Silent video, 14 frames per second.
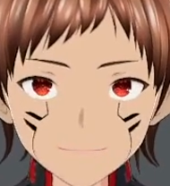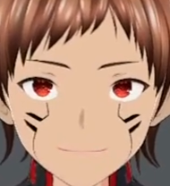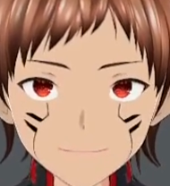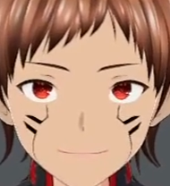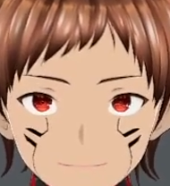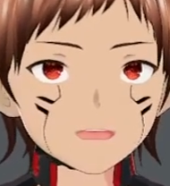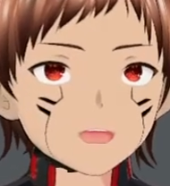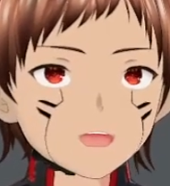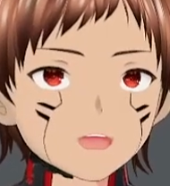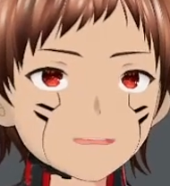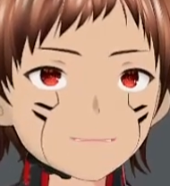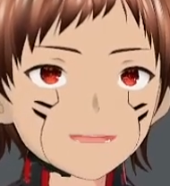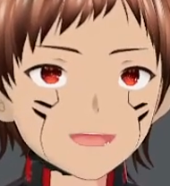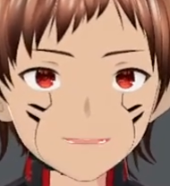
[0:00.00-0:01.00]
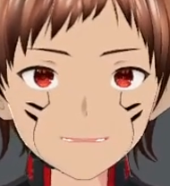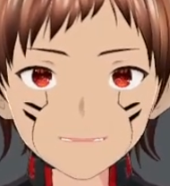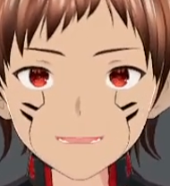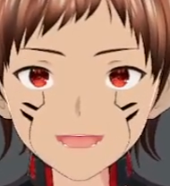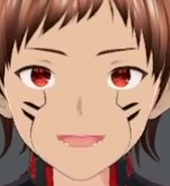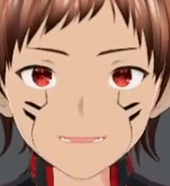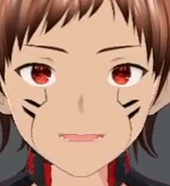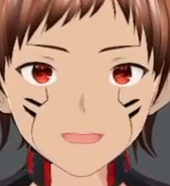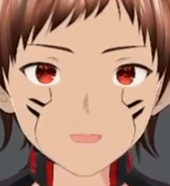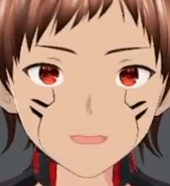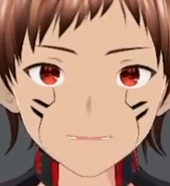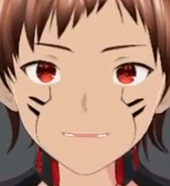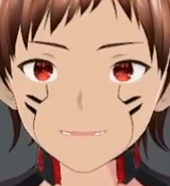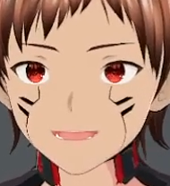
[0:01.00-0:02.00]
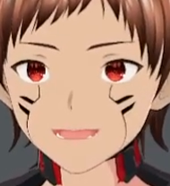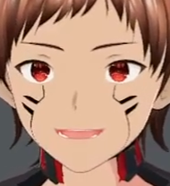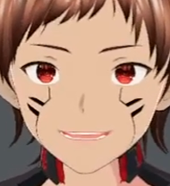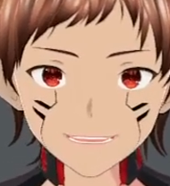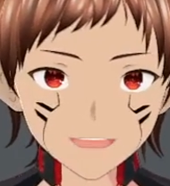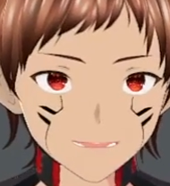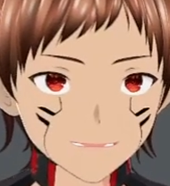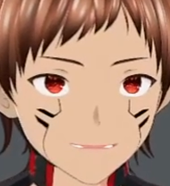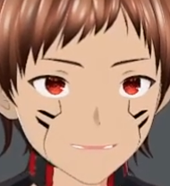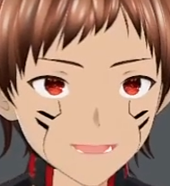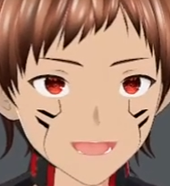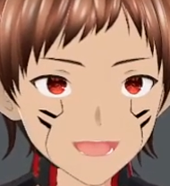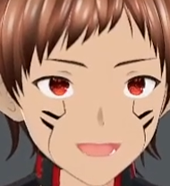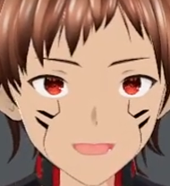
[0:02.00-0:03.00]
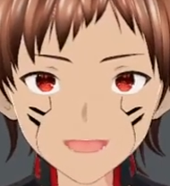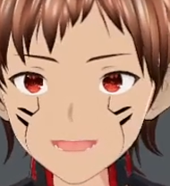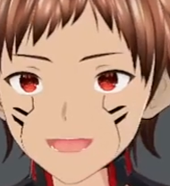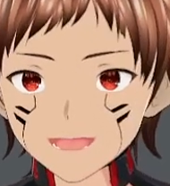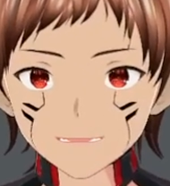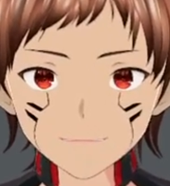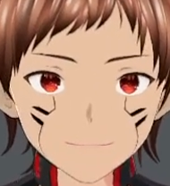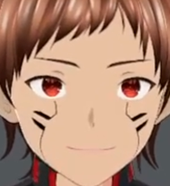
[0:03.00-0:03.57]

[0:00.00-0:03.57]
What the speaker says: So 75 points for Chaos Lord? Oh my goodness.